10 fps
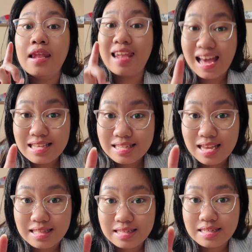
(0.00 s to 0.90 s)

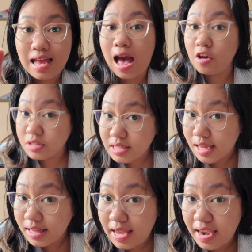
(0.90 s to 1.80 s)
license
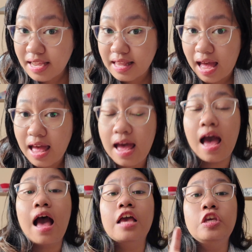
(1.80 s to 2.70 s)
outside Canada,
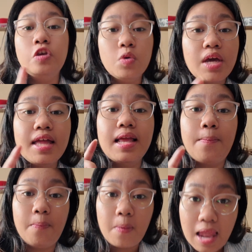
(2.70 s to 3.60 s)
you can
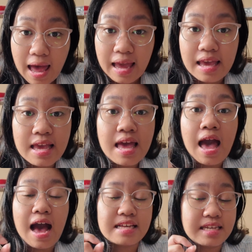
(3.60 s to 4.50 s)
apply
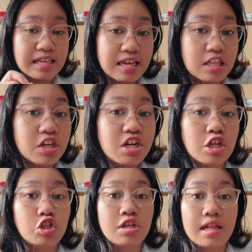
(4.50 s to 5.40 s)
as an
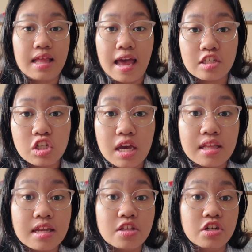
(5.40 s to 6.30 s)
international
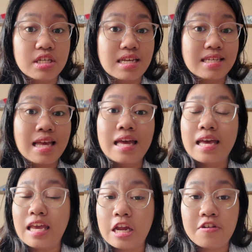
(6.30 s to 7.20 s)
educated nurses
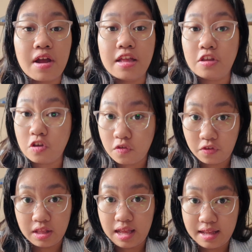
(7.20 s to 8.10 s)
here in
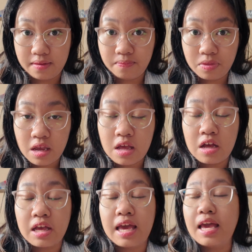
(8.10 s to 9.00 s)
Newfoundland.
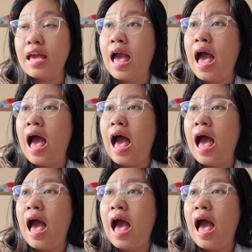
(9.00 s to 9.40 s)
Okay,